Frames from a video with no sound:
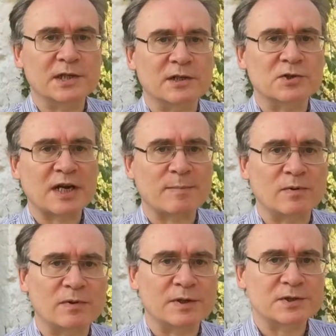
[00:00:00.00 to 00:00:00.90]
little
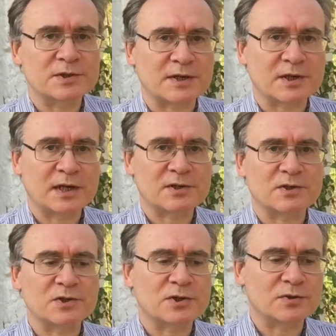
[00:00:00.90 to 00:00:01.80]
chapel is dedicated
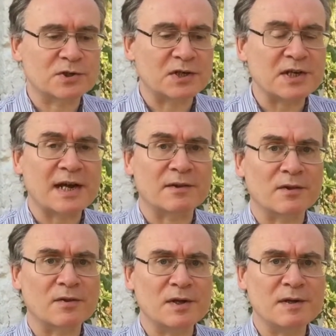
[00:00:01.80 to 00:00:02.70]
to St.
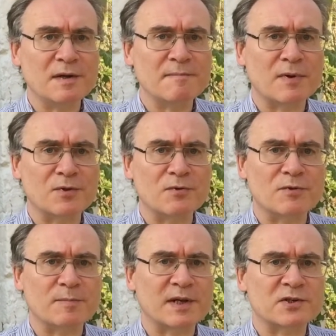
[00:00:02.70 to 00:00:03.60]
Anne, the mother of
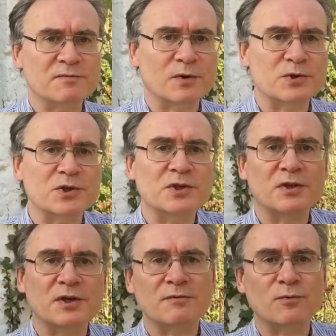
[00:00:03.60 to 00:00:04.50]
the Blessed Virgin,
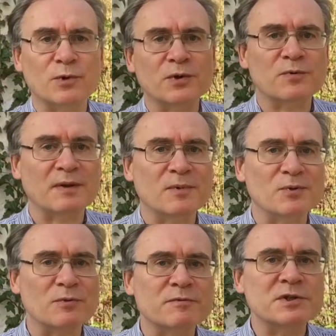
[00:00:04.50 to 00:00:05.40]
and therefore
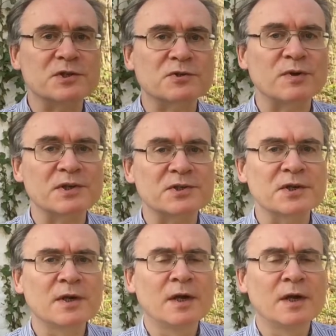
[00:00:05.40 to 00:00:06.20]
grandmother of Jesus Christ.